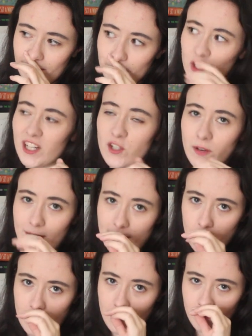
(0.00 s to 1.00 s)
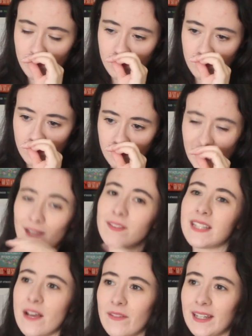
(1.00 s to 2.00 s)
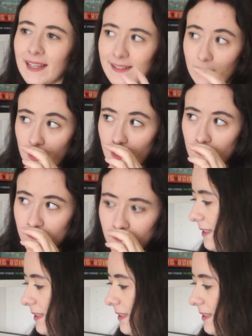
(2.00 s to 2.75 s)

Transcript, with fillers: Should I try it anyway? I have seven letters in my name.